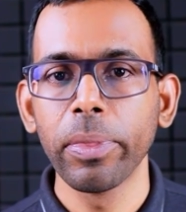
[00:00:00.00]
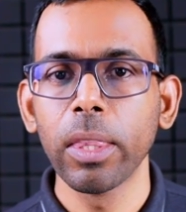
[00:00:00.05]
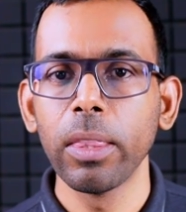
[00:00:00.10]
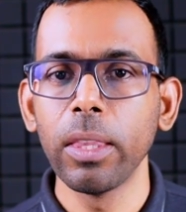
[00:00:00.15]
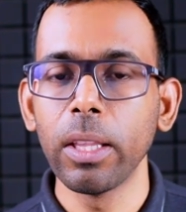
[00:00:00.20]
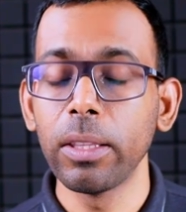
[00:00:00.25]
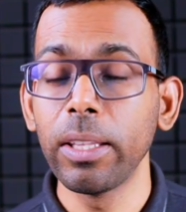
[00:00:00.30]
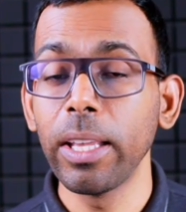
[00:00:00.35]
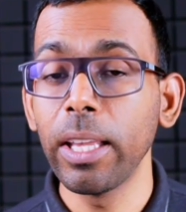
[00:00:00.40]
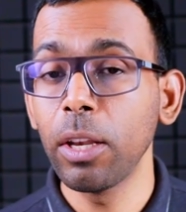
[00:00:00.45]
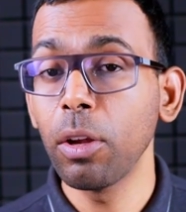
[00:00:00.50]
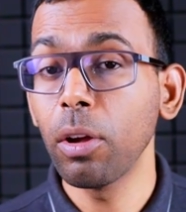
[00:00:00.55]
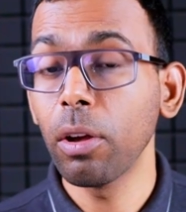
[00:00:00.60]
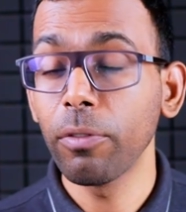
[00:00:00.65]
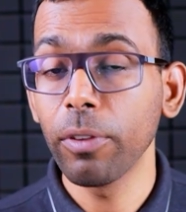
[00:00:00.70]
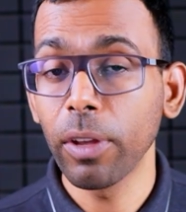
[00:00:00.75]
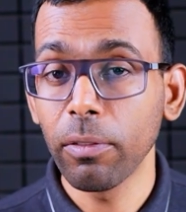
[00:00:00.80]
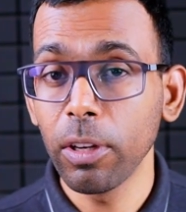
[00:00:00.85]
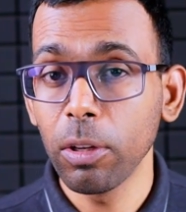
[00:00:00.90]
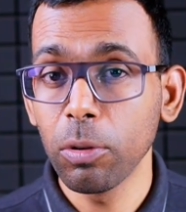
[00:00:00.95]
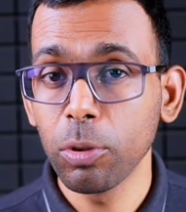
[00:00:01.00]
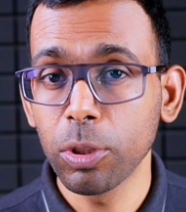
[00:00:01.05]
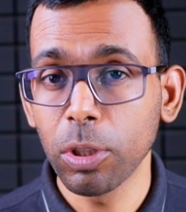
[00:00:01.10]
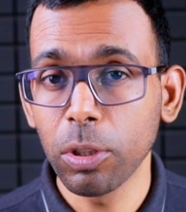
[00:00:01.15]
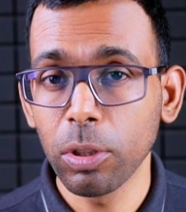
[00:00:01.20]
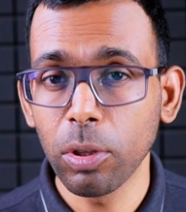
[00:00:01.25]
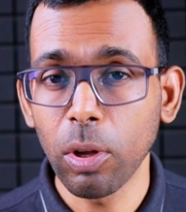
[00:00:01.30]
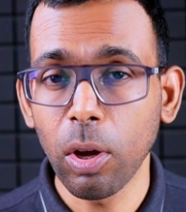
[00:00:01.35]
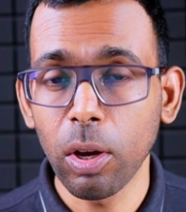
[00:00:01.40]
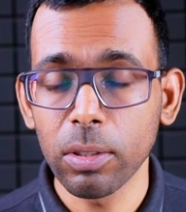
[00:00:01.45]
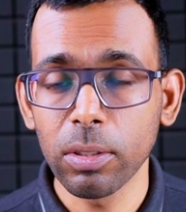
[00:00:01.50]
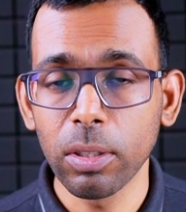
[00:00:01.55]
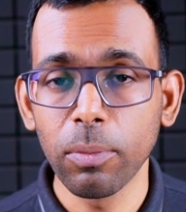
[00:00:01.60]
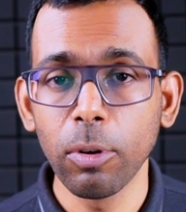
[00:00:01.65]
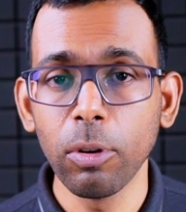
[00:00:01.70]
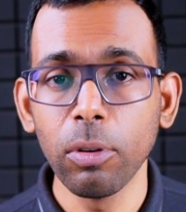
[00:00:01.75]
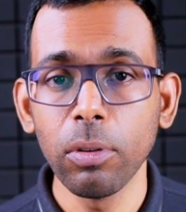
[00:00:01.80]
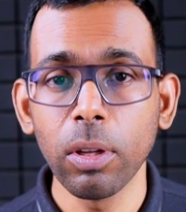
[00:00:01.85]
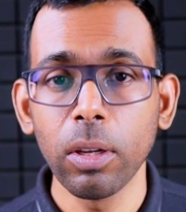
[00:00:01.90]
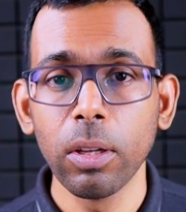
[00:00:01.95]
The theory of evolution talks
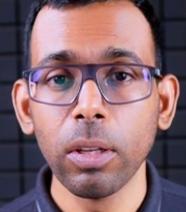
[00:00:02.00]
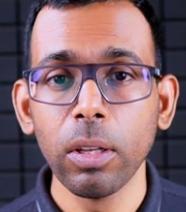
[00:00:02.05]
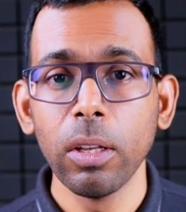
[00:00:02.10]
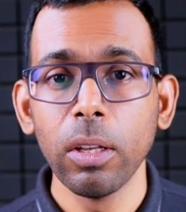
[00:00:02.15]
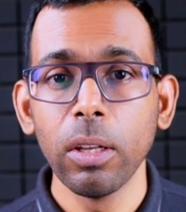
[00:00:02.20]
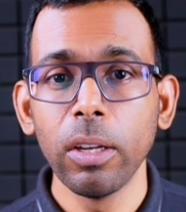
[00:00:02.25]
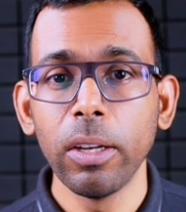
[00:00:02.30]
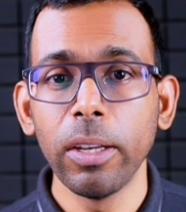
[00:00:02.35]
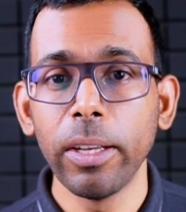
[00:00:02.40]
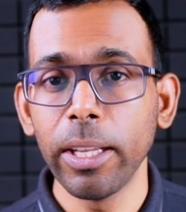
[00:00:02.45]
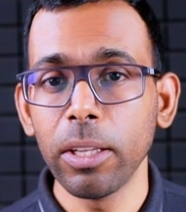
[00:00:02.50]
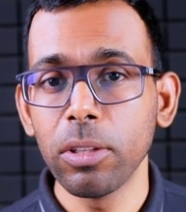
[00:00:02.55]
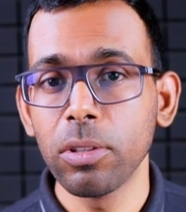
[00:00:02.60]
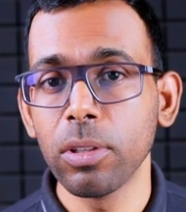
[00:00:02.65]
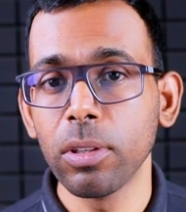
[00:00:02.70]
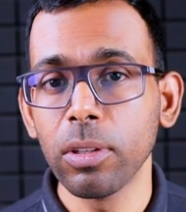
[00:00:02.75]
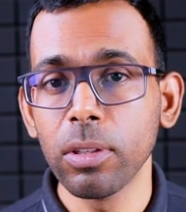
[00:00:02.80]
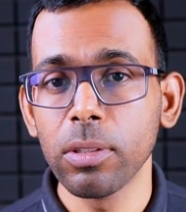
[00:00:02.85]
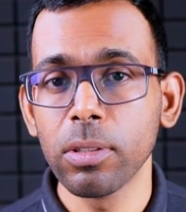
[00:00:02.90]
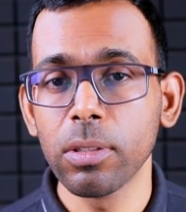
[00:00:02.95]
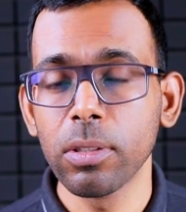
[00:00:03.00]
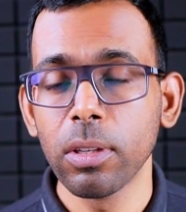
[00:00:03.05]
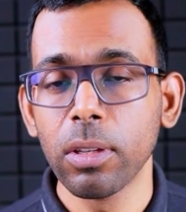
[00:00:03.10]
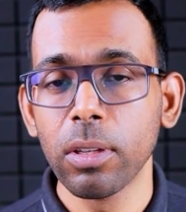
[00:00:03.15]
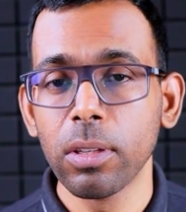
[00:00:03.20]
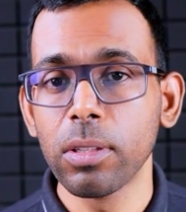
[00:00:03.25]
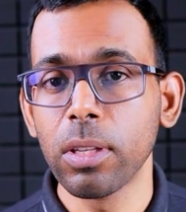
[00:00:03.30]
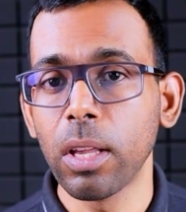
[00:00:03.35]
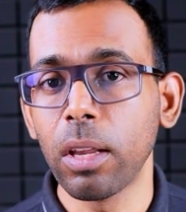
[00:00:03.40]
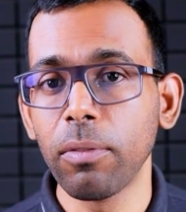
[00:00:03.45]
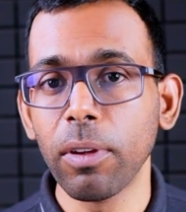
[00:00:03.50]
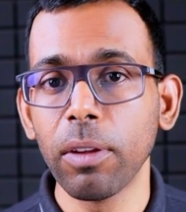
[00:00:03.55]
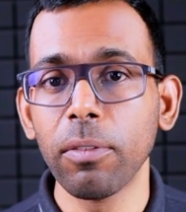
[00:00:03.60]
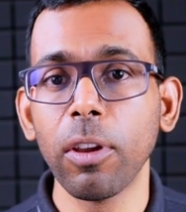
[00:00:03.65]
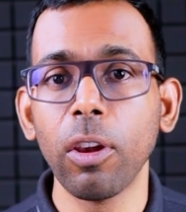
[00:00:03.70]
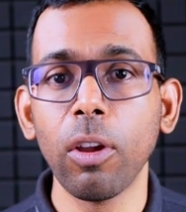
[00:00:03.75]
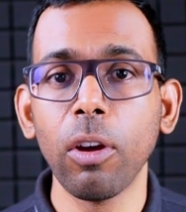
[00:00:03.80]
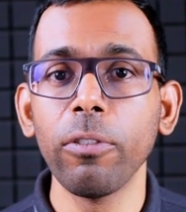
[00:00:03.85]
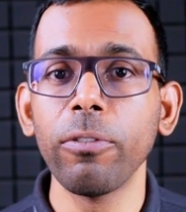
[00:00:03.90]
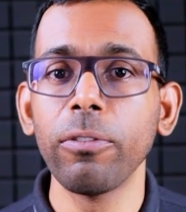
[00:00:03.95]
about nature's
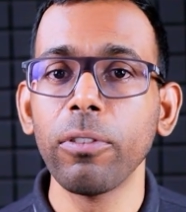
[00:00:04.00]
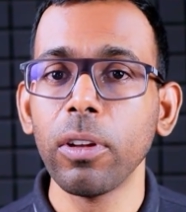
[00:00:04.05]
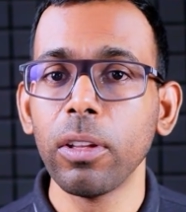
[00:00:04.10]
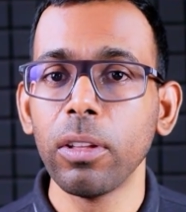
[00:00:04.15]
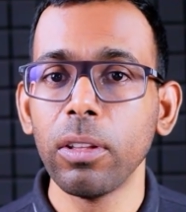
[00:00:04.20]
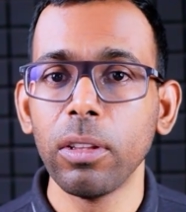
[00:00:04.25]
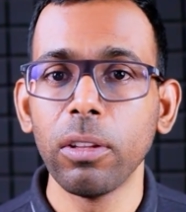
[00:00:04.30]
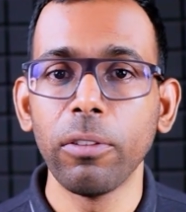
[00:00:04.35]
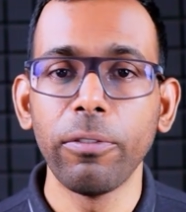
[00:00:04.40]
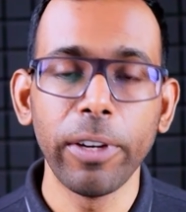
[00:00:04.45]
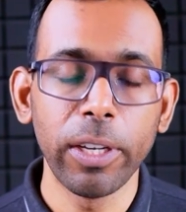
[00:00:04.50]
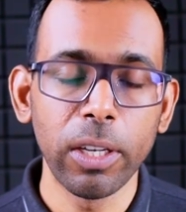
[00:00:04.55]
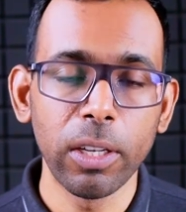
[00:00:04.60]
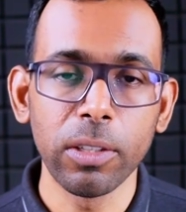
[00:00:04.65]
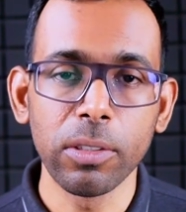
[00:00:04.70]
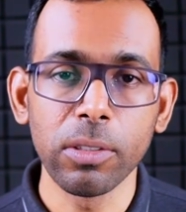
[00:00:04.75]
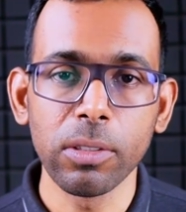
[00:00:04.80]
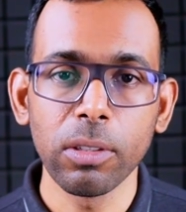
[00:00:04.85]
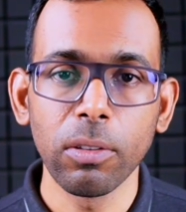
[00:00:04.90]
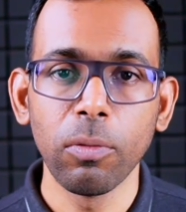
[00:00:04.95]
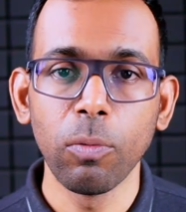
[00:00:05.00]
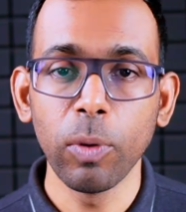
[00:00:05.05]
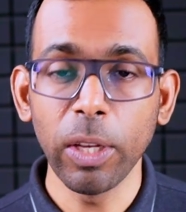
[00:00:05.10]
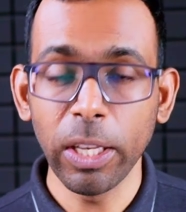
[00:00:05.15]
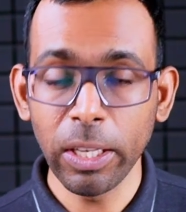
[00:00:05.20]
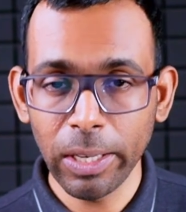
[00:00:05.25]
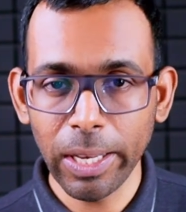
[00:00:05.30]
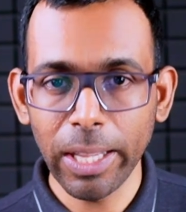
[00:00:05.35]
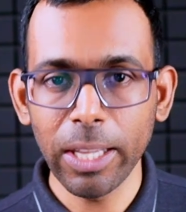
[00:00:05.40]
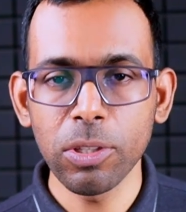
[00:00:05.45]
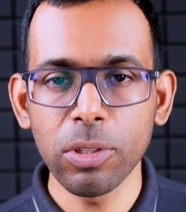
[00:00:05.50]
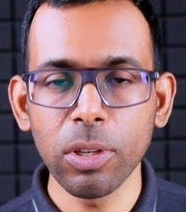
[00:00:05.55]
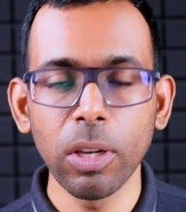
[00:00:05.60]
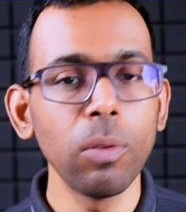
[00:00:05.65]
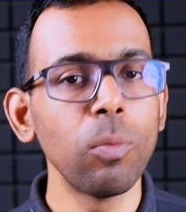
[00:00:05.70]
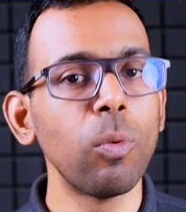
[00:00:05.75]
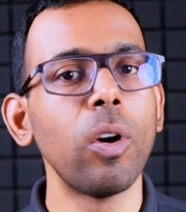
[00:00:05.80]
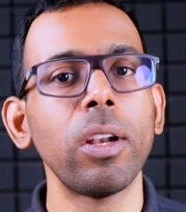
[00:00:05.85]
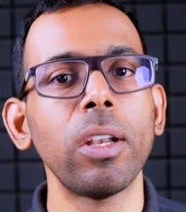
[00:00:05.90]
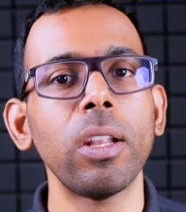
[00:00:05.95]
survival of the fittest. In nature,
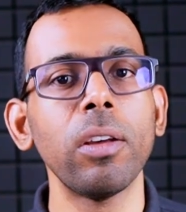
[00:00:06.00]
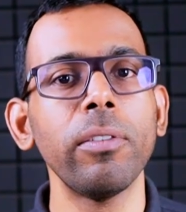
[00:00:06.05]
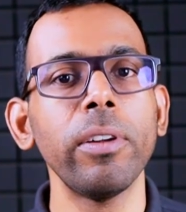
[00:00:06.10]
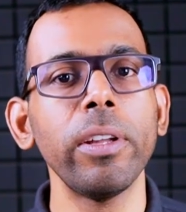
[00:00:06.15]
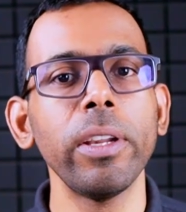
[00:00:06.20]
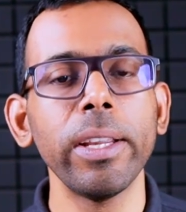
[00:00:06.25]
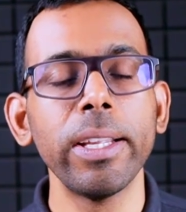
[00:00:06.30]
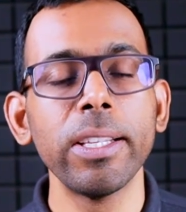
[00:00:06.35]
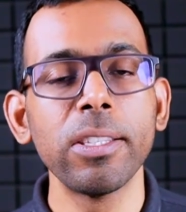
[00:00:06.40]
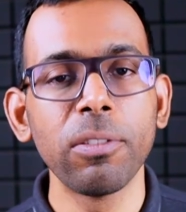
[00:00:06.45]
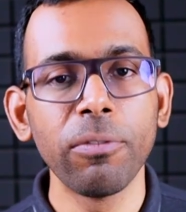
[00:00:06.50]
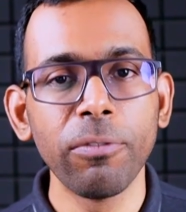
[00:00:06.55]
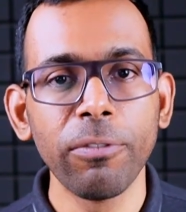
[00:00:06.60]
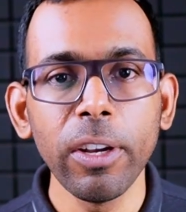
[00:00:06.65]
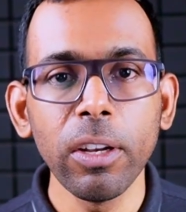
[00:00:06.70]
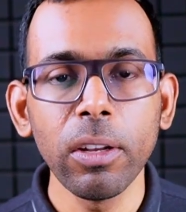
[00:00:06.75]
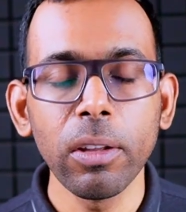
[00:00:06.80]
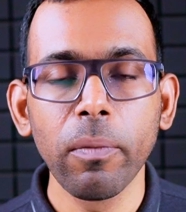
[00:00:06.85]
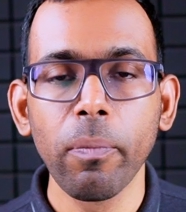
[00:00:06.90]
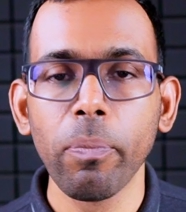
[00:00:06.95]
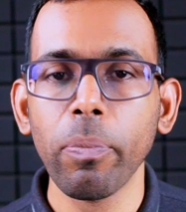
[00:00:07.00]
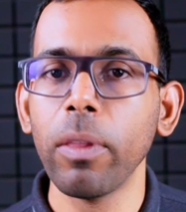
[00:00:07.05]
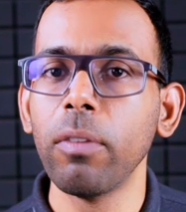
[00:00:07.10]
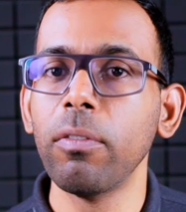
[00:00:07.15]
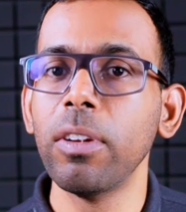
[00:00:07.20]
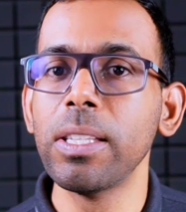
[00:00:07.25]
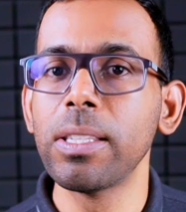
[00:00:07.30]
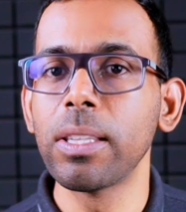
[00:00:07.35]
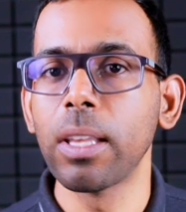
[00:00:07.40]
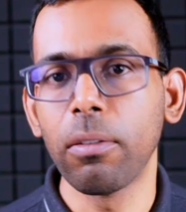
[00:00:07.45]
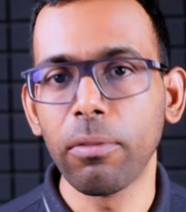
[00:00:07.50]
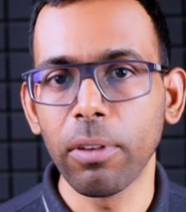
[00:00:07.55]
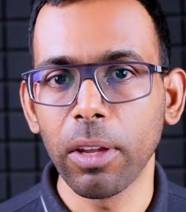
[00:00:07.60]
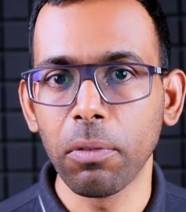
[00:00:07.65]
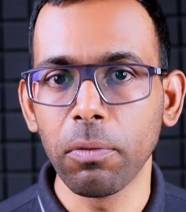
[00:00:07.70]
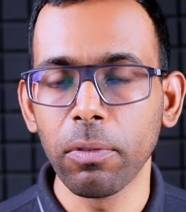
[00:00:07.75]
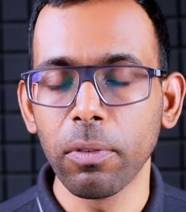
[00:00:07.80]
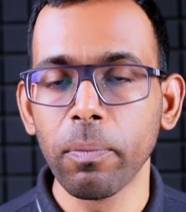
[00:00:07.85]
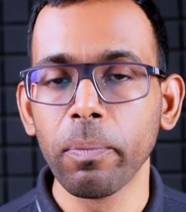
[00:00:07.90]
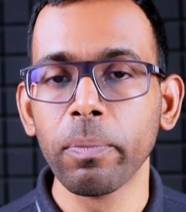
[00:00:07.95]
whatever is fit will survive.